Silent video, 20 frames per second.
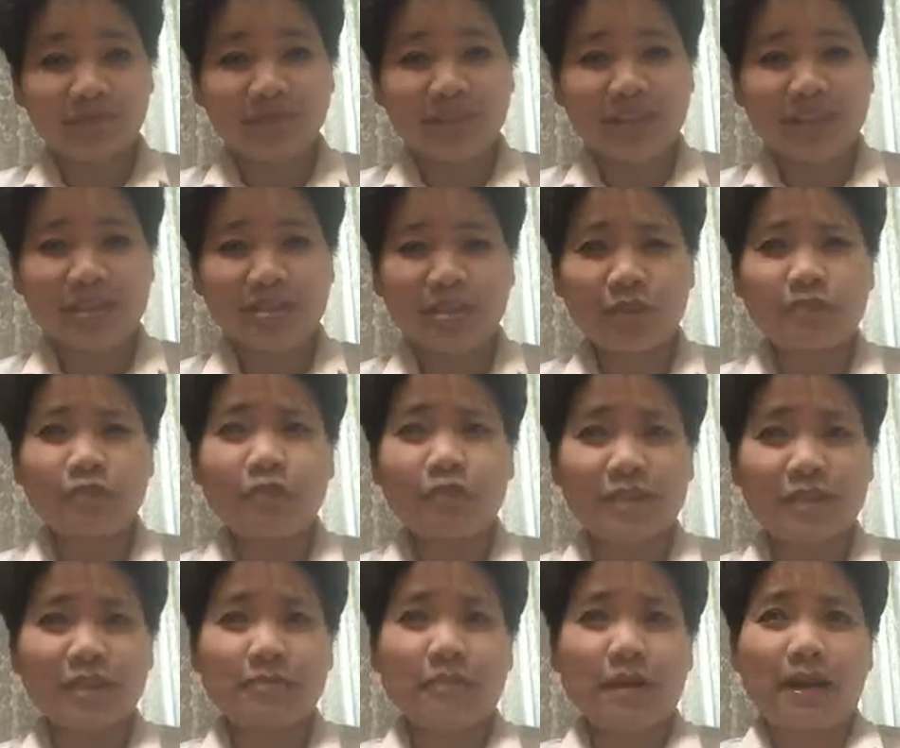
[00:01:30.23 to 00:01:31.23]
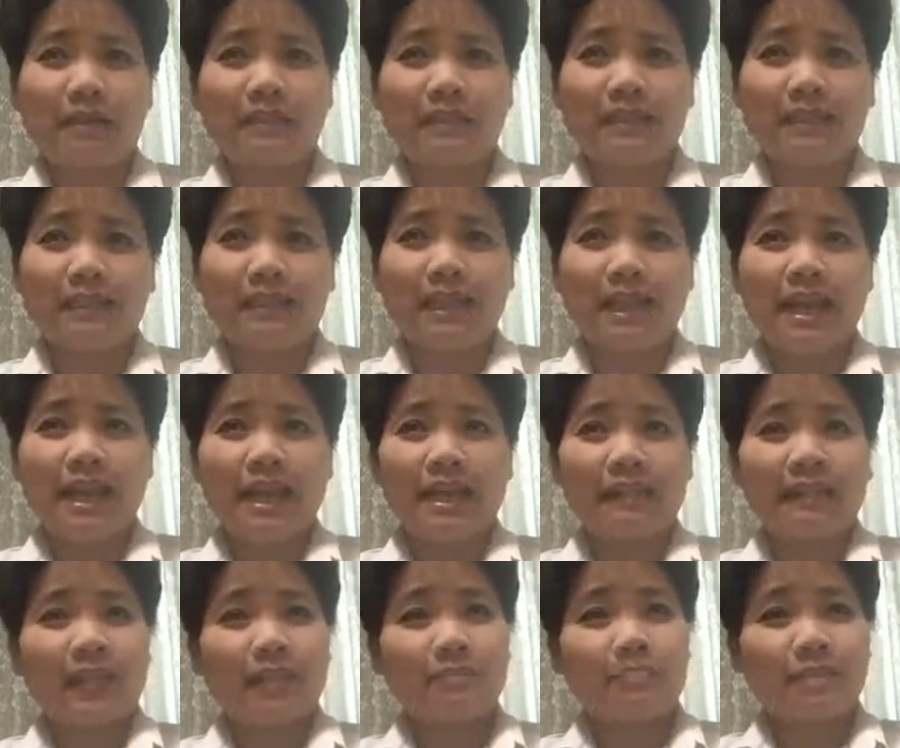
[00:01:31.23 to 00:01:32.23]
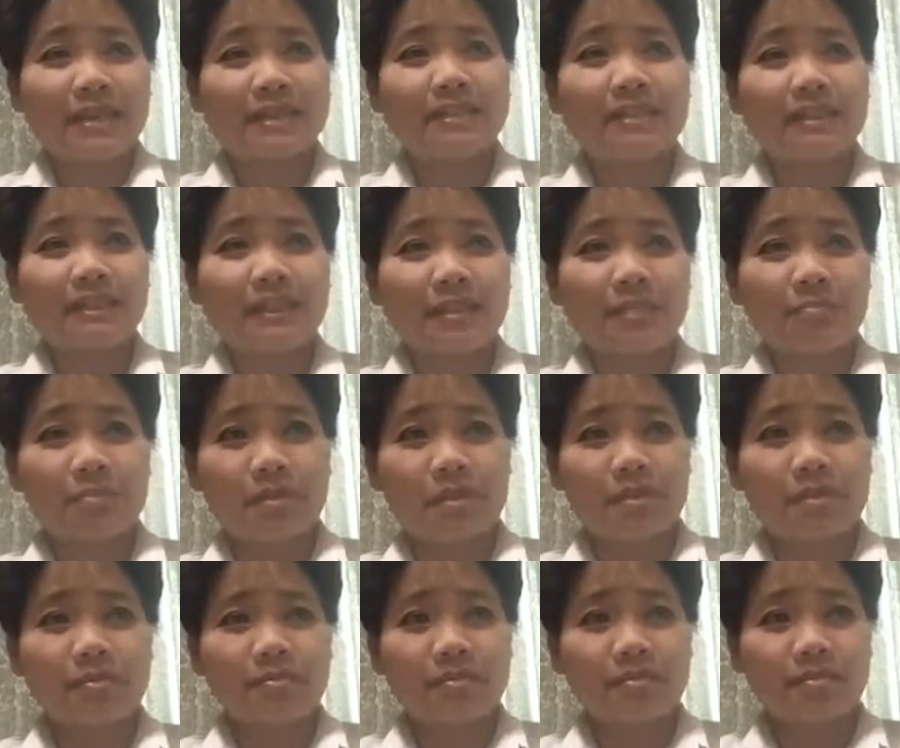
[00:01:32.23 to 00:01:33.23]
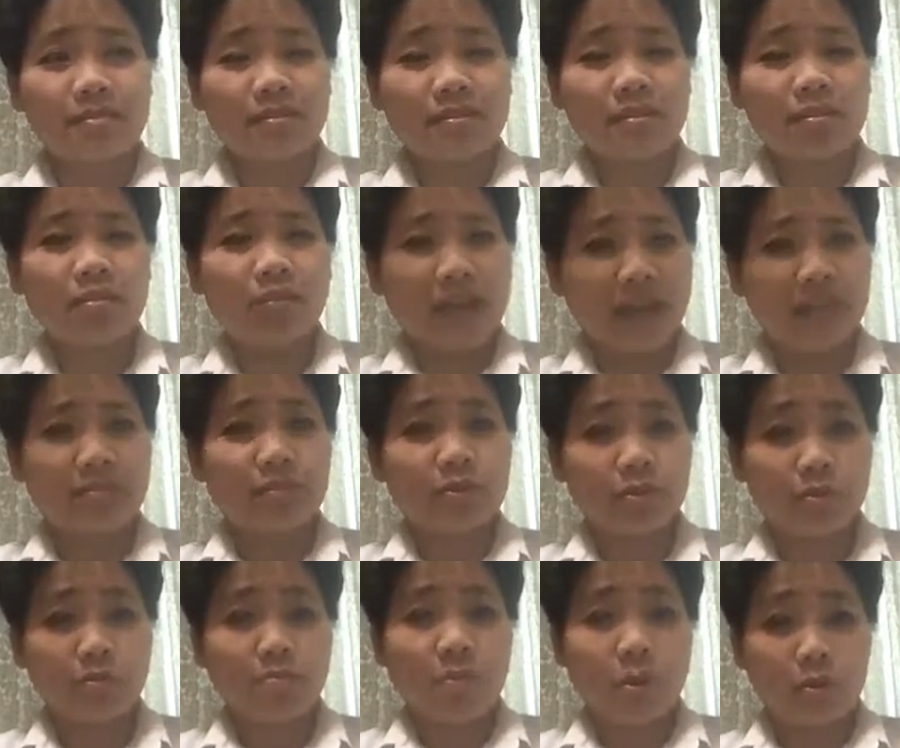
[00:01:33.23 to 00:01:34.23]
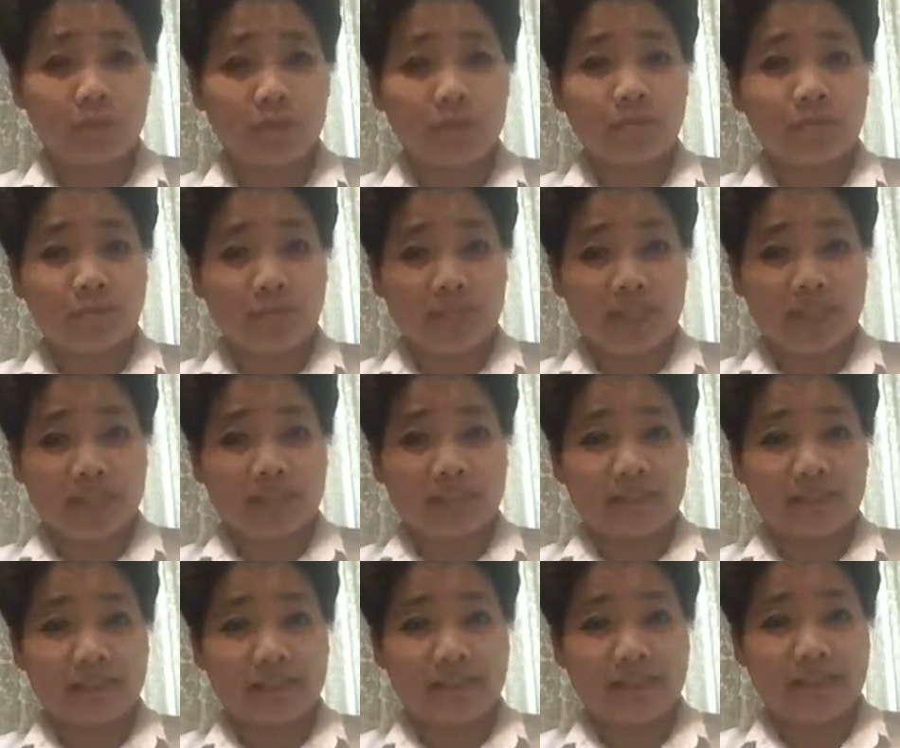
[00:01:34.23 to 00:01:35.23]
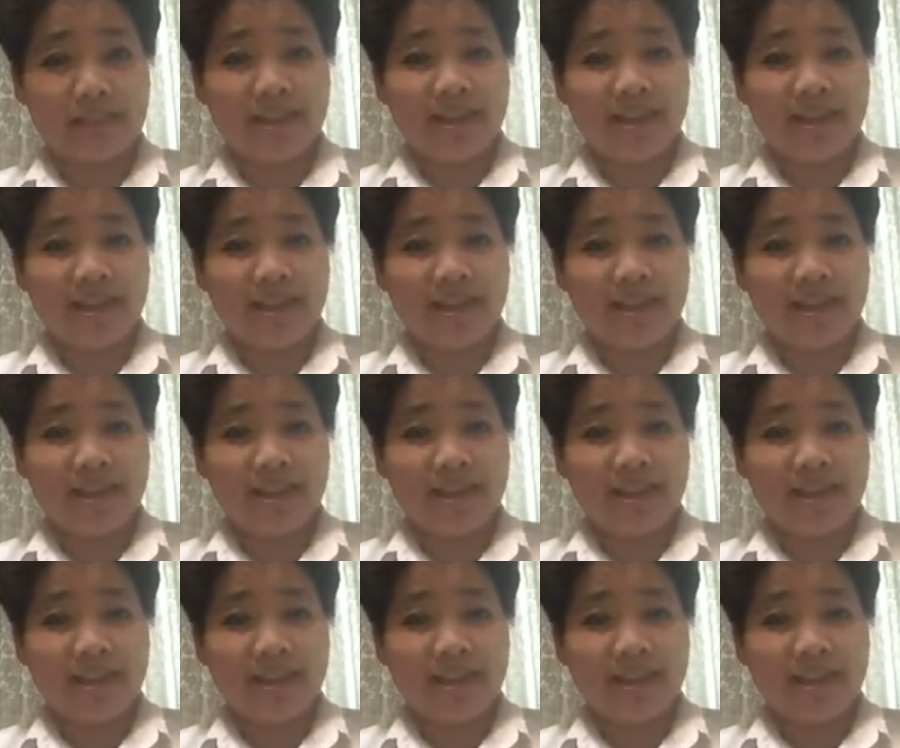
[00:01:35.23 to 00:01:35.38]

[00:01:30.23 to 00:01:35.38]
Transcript: And so if you think about it, that basically means you have to do multiple things.